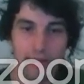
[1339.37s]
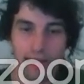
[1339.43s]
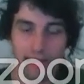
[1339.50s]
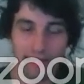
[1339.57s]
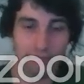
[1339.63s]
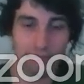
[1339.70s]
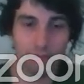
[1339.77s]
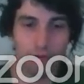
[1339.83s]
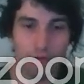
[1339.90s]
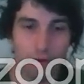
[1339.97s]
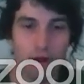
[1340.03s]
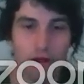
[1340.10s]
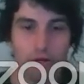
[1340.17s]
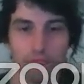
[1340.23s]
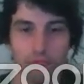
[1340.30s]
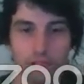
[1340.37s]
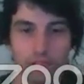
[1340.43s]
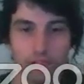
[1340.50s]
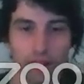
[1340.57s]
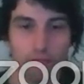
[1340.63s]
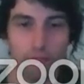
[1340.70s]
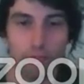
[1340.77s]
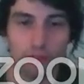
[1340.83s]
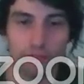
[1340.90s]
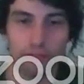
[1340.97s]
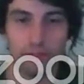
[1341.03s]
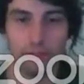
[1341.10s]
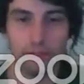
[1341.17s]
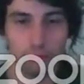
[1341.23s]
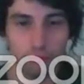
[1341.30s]
As before, we check
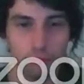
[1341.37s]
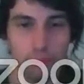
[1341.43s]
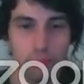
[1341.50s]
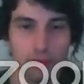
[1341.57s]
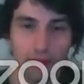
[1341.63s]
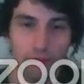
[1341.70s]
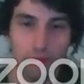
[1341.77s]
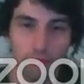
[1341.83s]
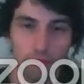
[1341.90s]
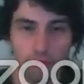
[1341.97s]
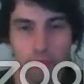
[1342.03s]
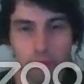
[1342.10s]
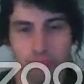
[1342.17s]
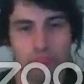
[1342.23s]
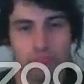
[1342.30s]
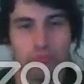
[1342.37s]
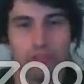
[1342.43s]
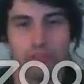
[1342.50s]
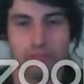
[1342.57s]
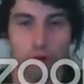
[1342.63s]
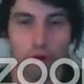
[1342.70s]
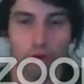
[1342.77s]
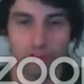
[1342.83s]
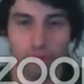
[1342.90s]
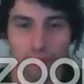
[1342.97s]
what you can do. It borrows a